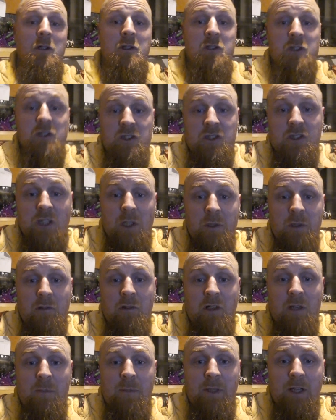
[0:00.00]
you should just go
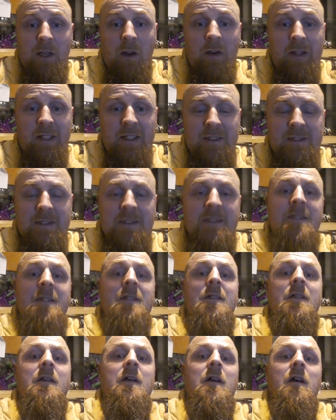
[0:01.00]
incredibly light.
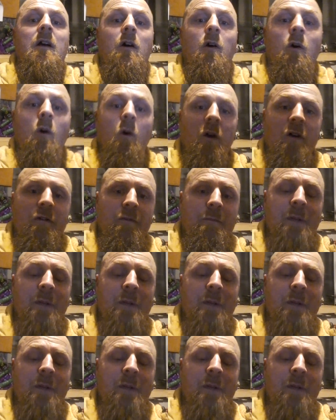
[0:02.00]
Or if